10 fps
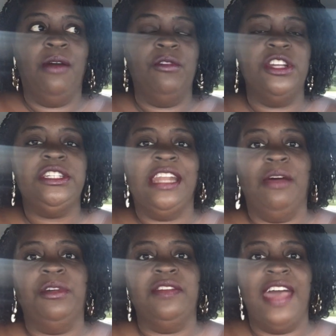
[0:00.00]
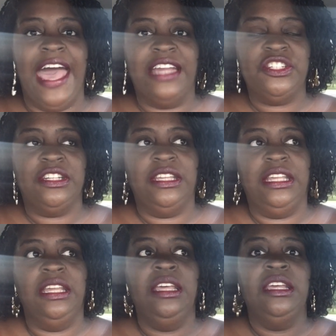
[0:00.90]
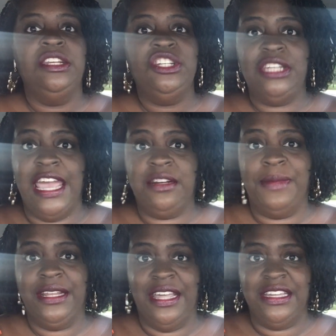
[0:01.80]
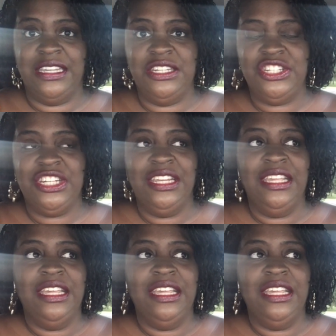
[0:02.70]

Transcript: I wish that I would have actually checked my luggage,